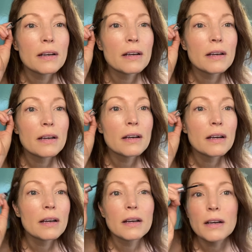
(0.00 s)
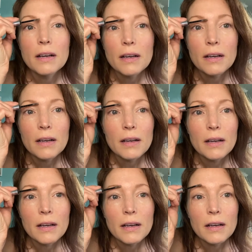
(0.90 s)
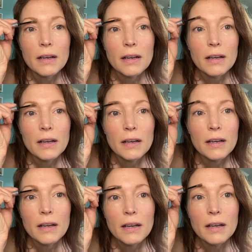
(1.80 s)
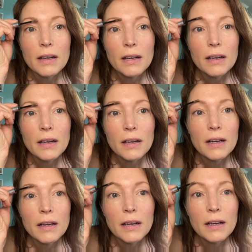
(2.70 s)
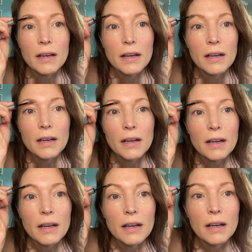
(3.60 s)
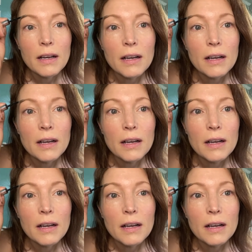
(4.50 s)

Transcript: No one is speaking in this clip.